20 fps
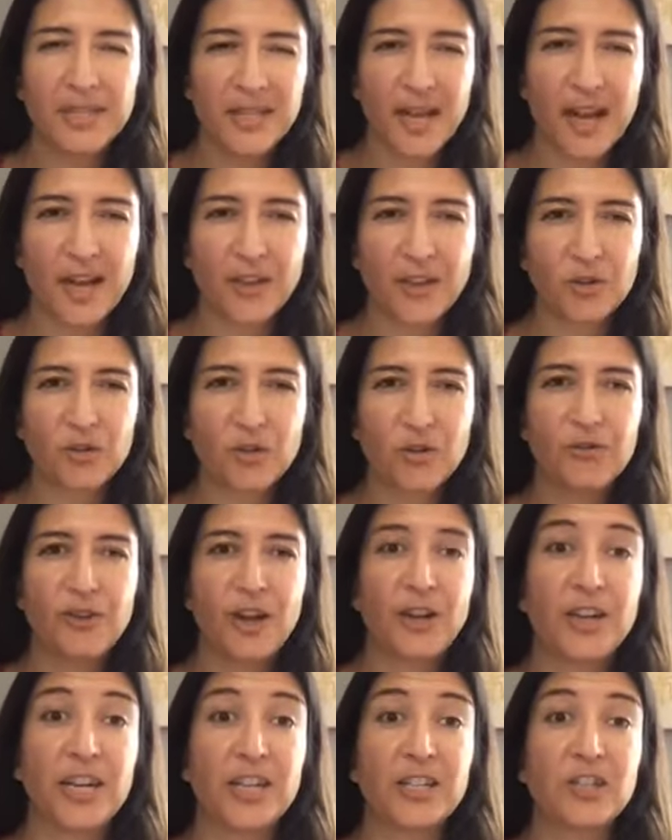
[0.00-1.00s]
the ethical
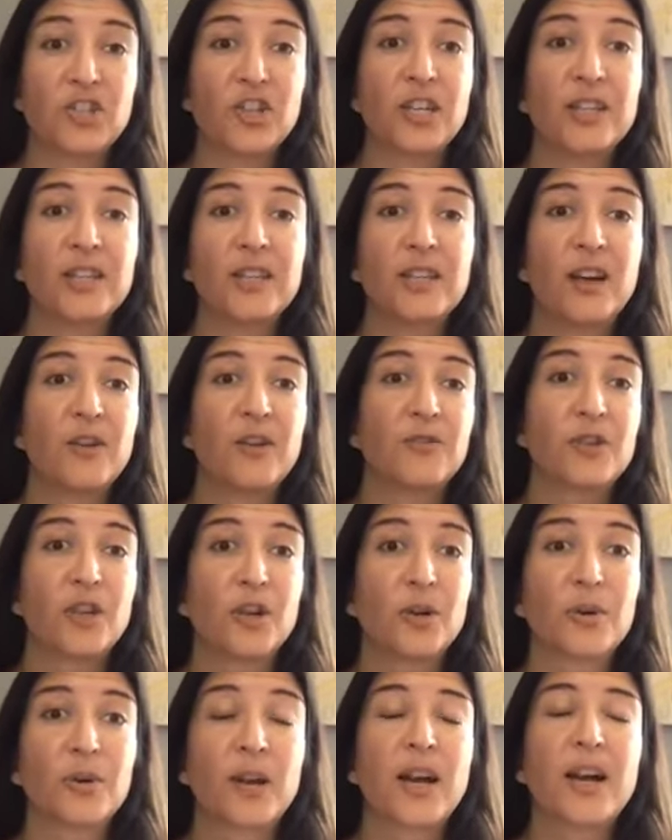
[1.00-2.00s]
foundation of
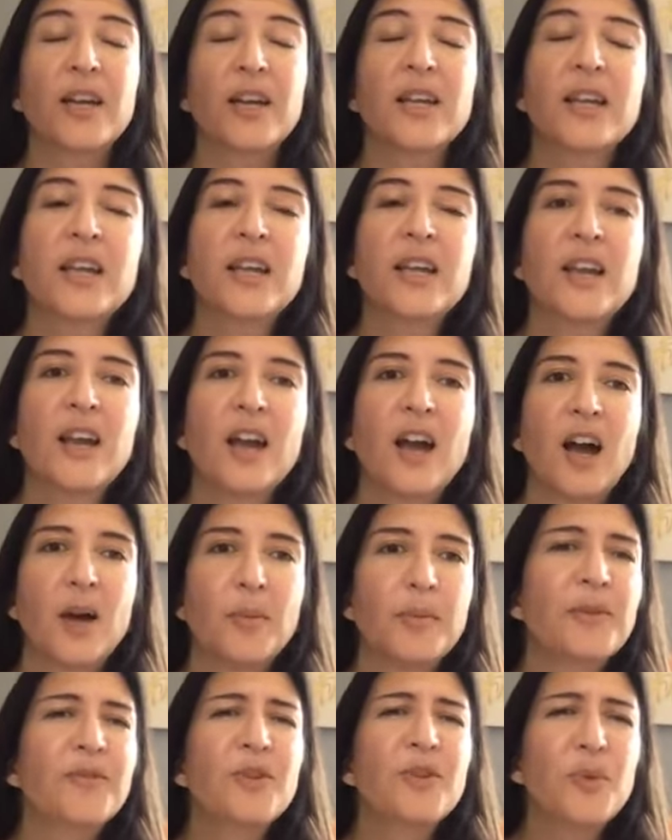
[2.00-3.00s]
yoga.
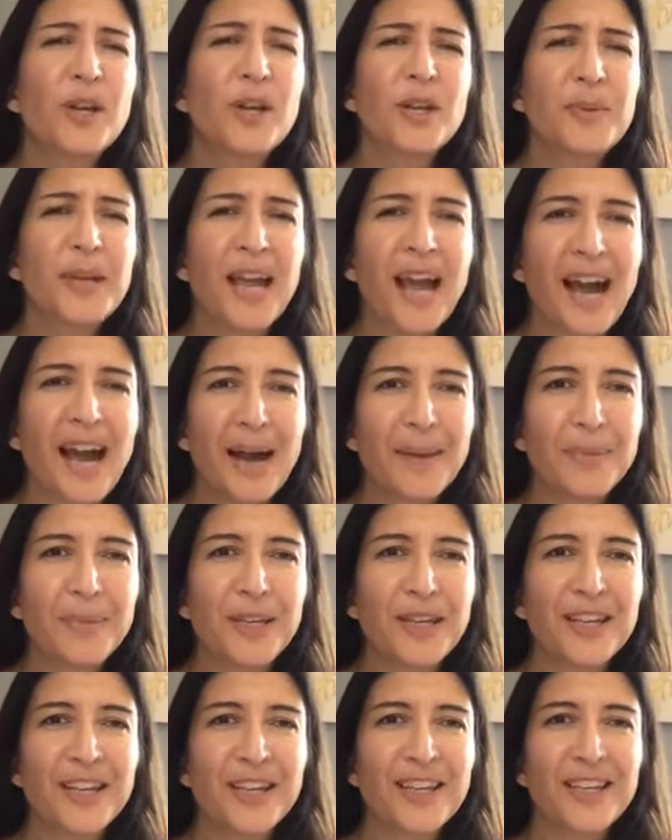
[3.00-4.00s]
If you want to be
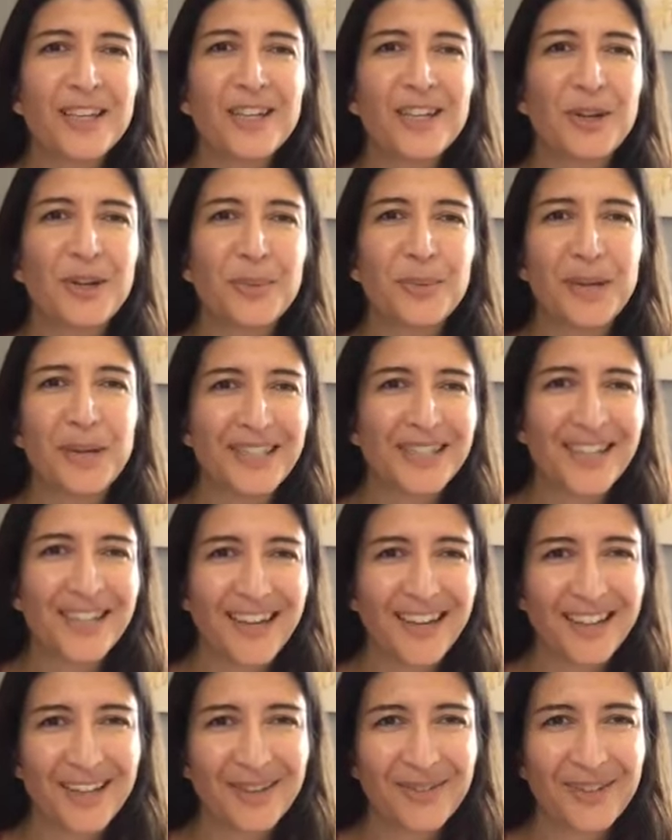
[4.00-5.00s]
happy,
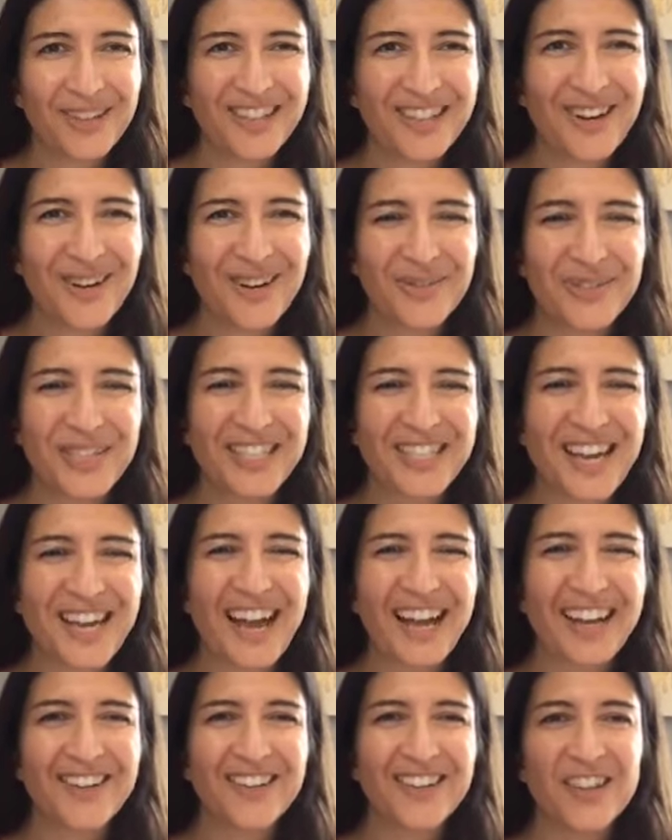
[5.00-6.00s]
beta, they would call me
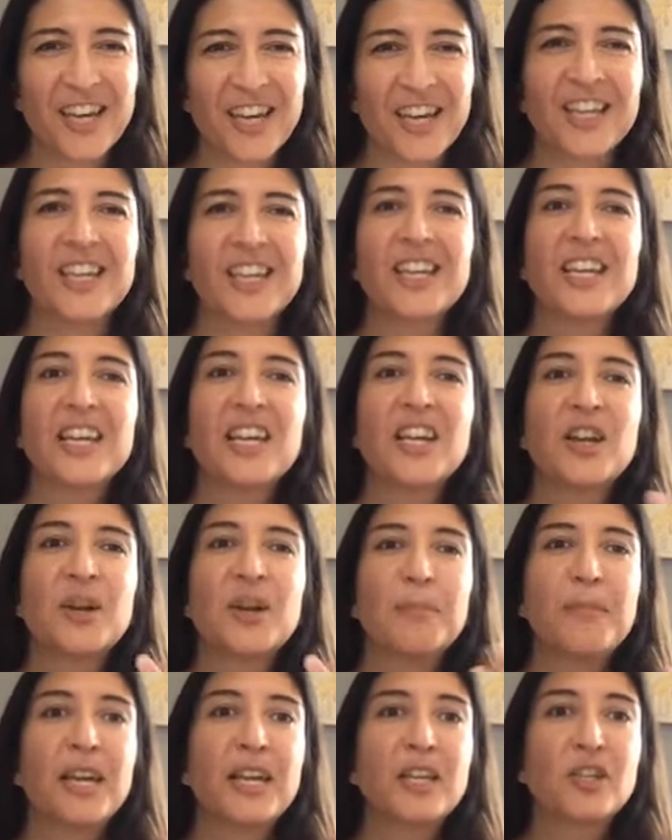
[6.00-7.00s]
child, like
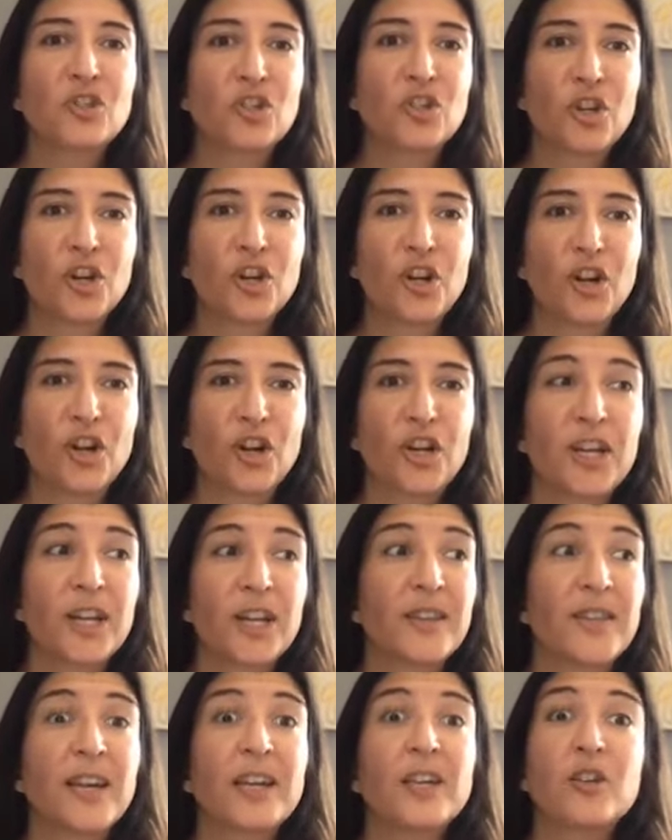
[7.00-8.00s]
make sure
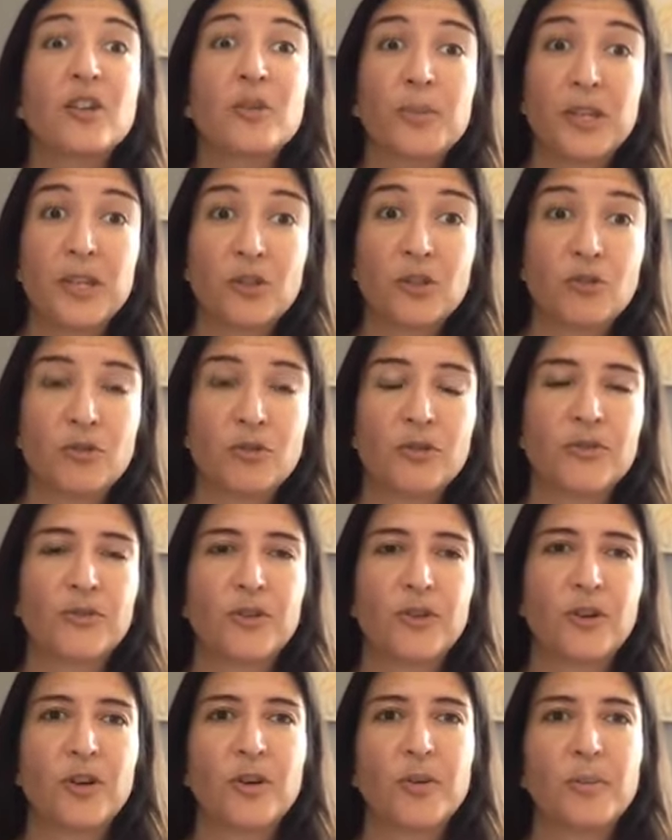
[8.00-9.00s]
that you're being
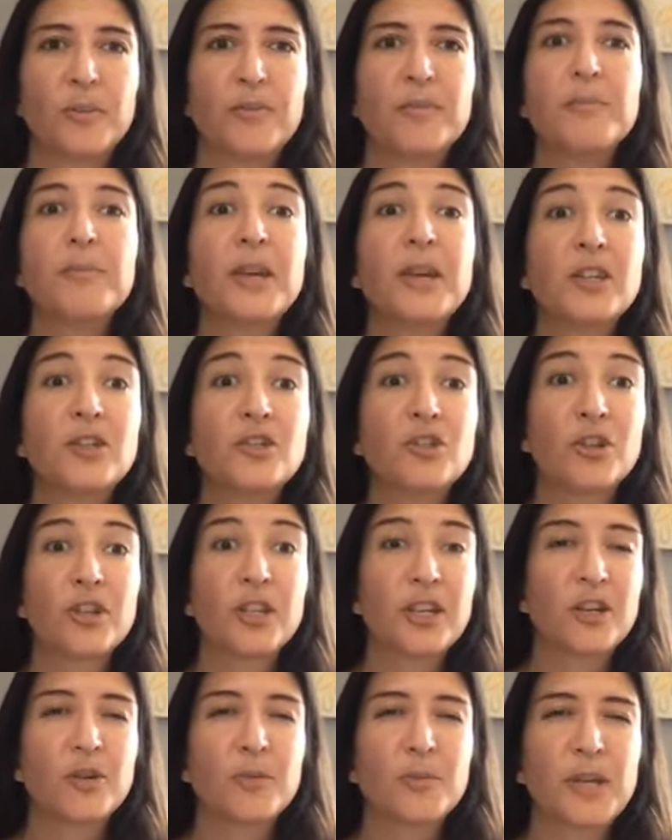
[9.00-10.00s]
truthful, make sure
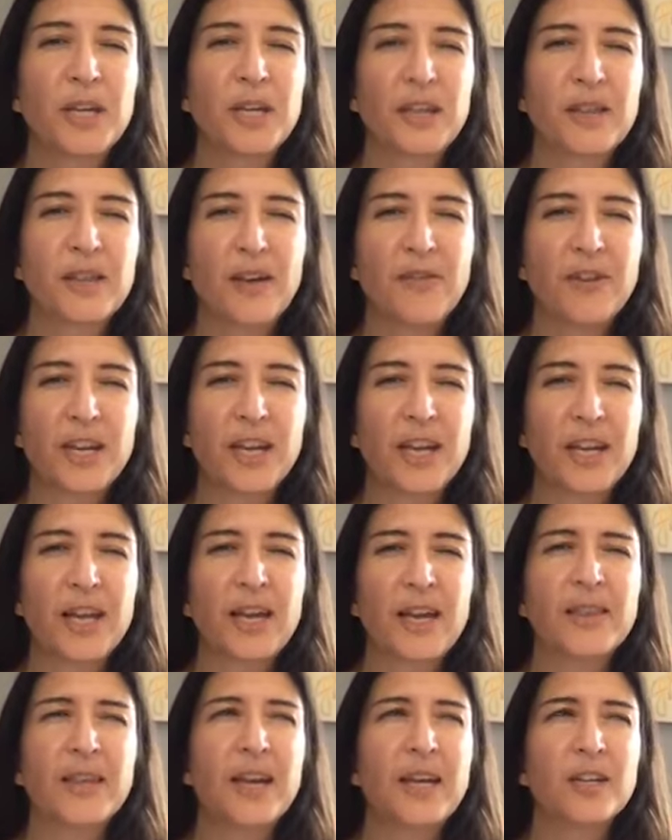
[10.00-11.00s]
that you're being loving,
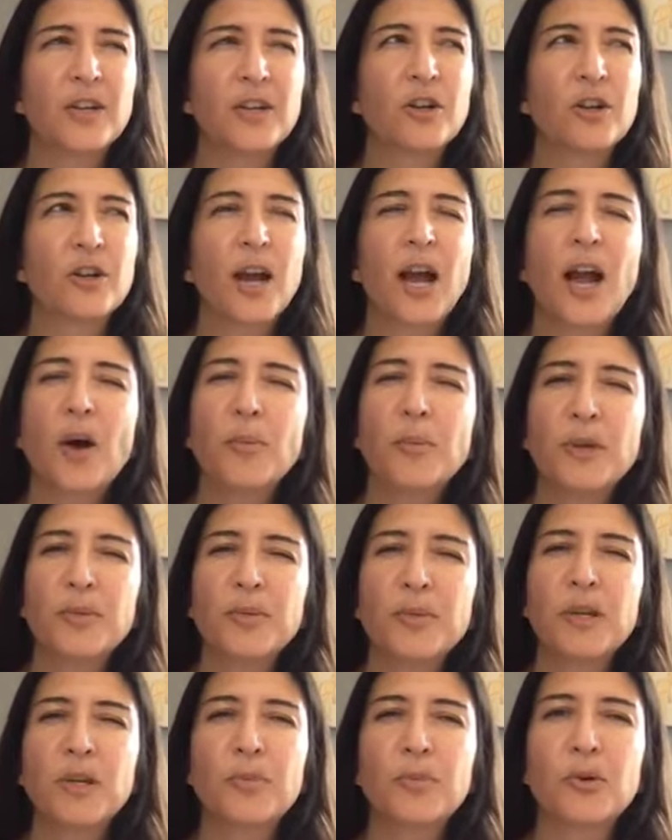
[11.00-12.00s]
and that you're
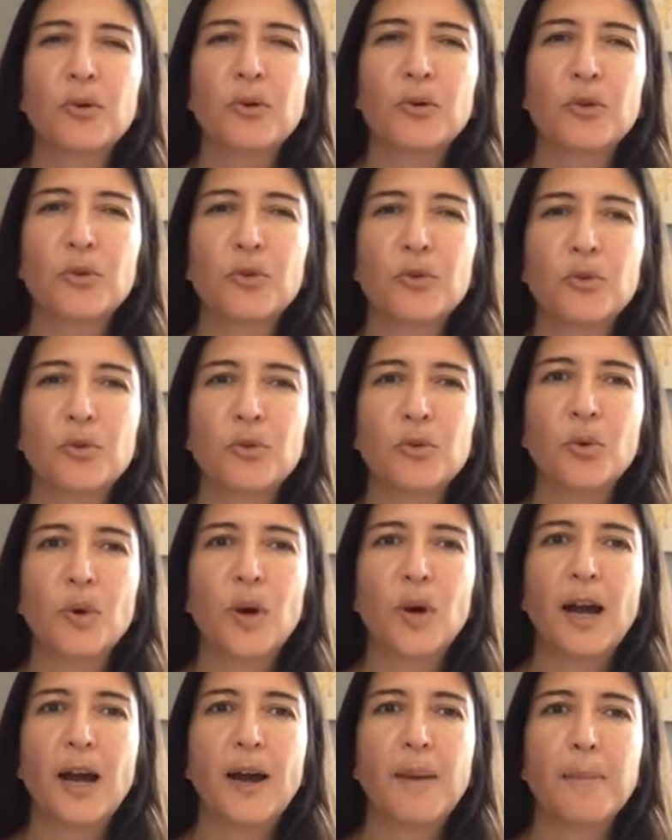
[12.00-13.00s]
helping people who
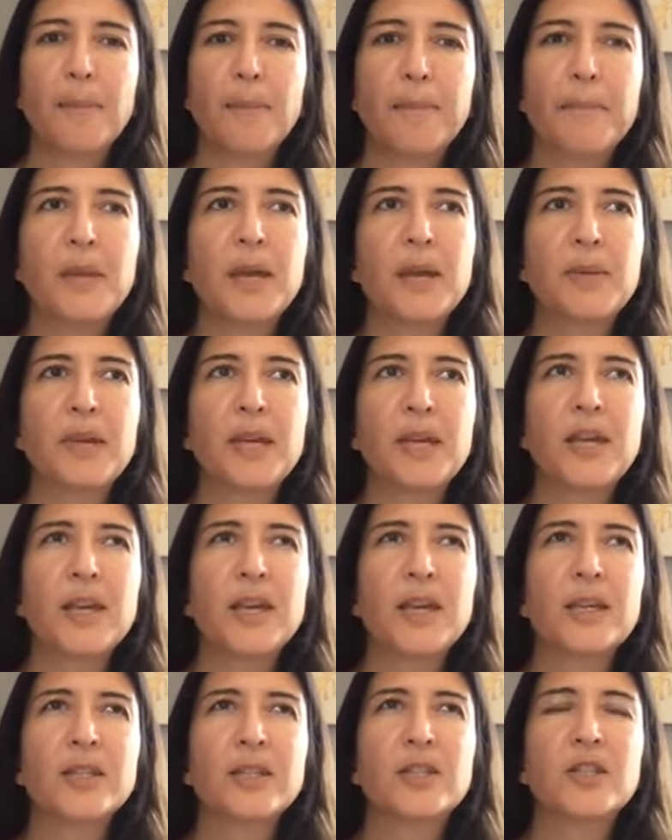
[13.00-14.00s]

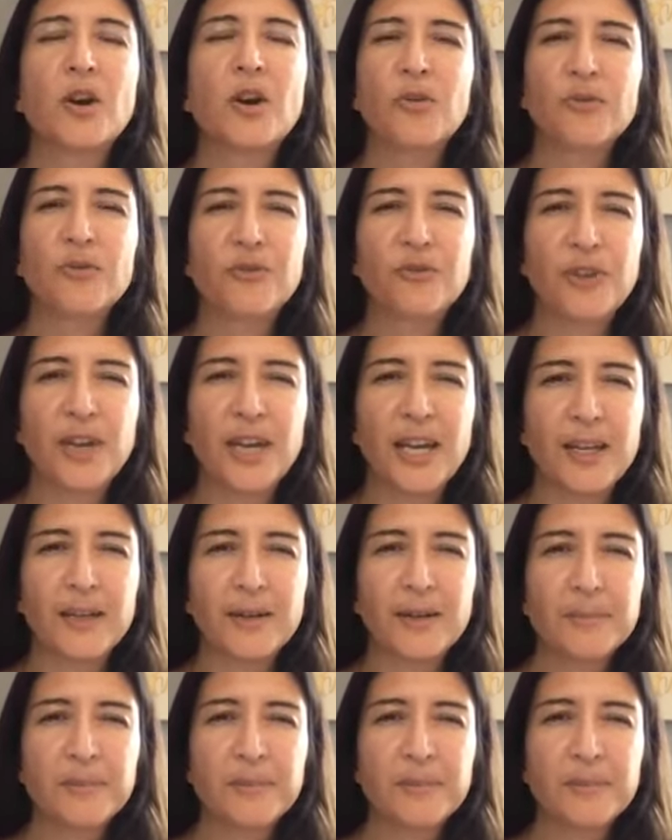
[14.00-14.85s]
maybe don't fit